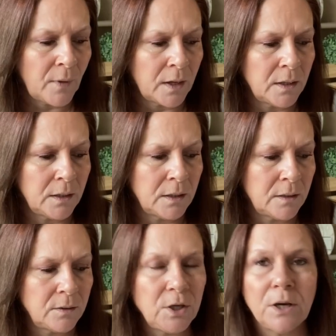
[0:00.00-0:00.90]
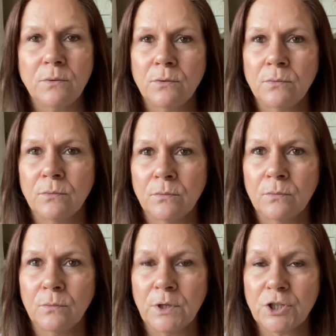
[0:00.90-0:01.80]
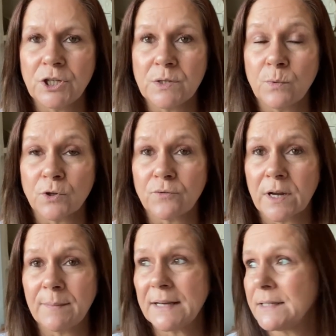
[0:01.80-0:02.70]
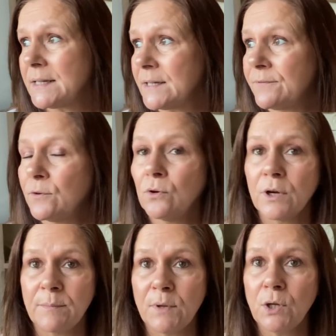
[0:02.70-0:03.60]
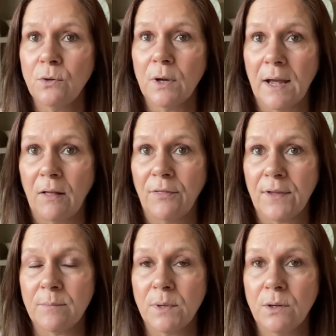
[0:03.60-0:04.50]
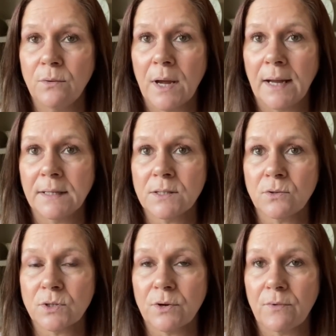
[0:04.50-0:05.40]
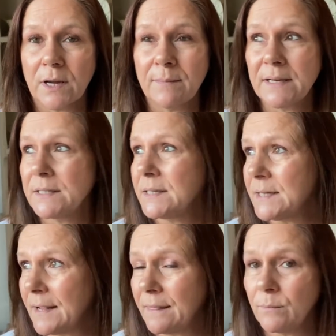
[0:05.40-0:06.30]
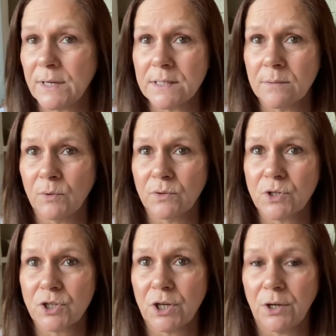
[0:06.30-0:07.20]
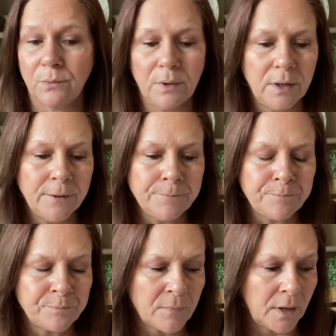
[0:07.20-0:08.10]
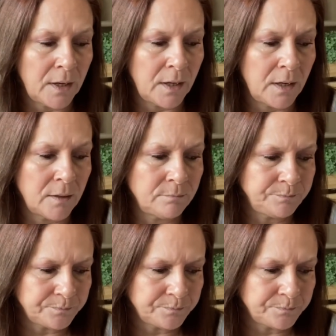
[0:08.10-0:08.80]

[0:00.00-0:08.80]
you know, which is what's recommended for healthy immune, and it's also recommended in the winter months too. But